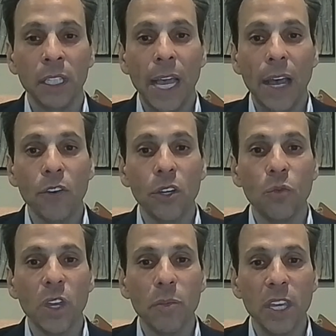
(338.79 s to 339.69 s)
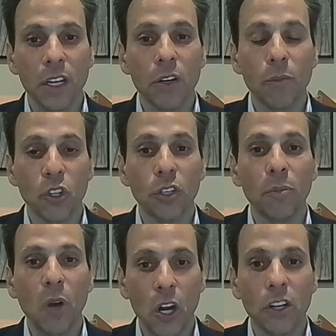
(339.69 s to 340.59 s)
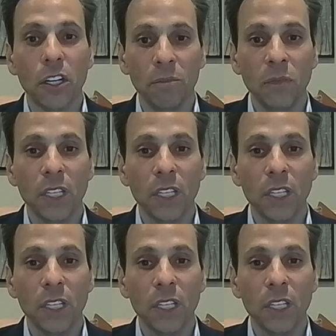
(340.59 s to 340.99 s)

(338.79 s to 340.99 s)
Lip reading: how could we be a commercial partner